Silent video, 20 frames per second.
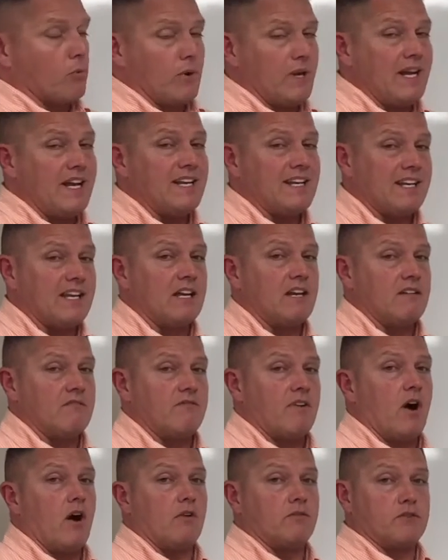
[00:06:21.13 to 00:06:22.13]
we need to get
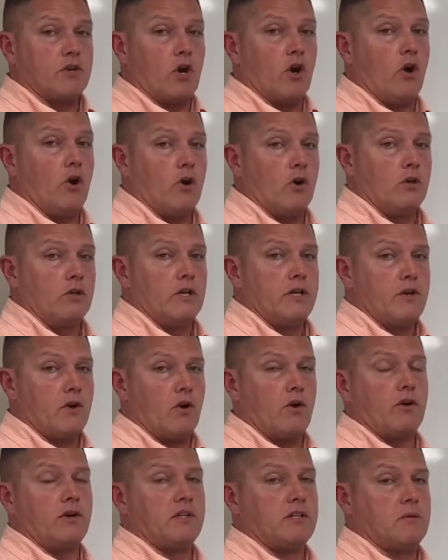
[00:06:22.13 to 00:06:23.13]
involved early
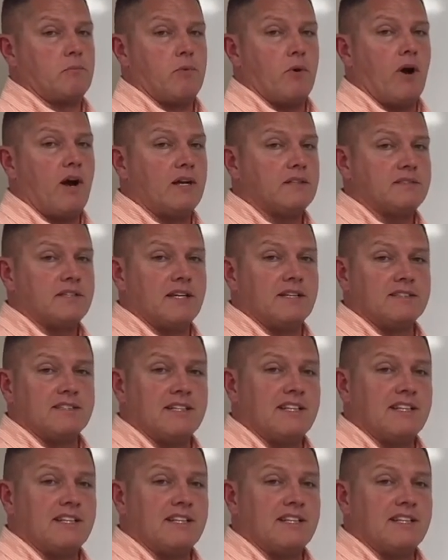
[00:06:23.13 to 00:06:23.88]
on in the process,